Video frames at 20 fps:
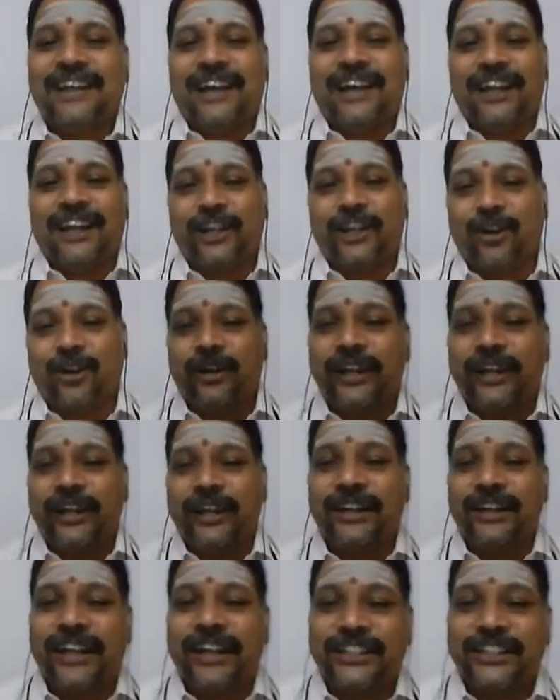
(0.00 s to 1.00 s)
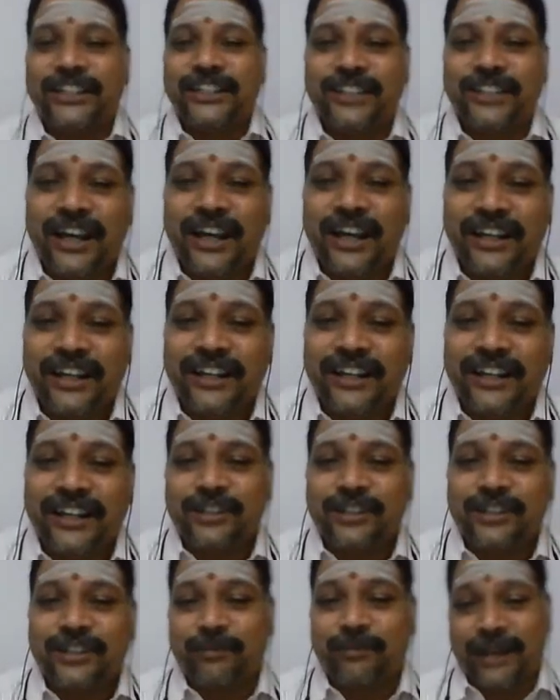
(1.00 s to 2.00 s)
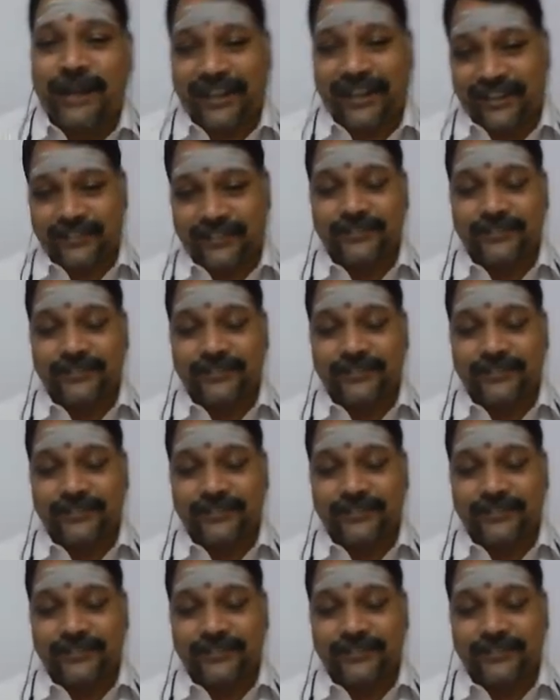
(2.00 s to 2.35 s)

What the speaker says: Electronic National Agriculture Market.